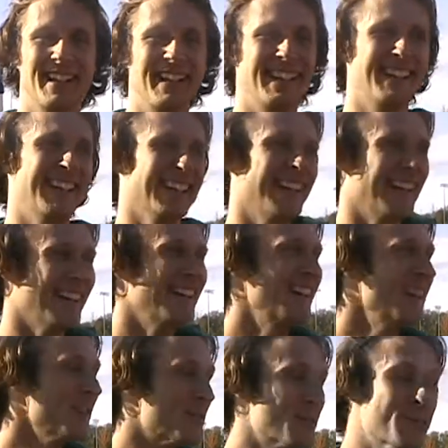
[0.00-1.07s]

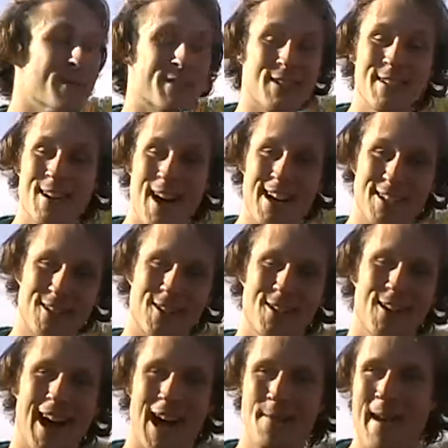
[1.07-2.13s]
The rumors are not true.
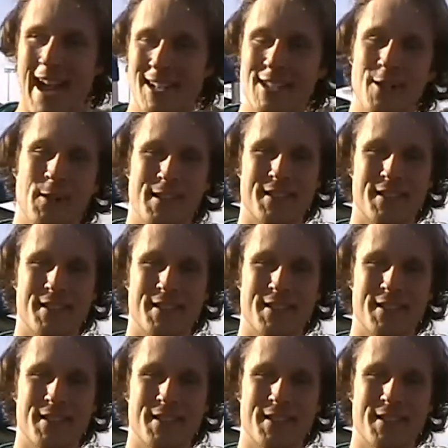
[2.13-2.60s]
I am actually only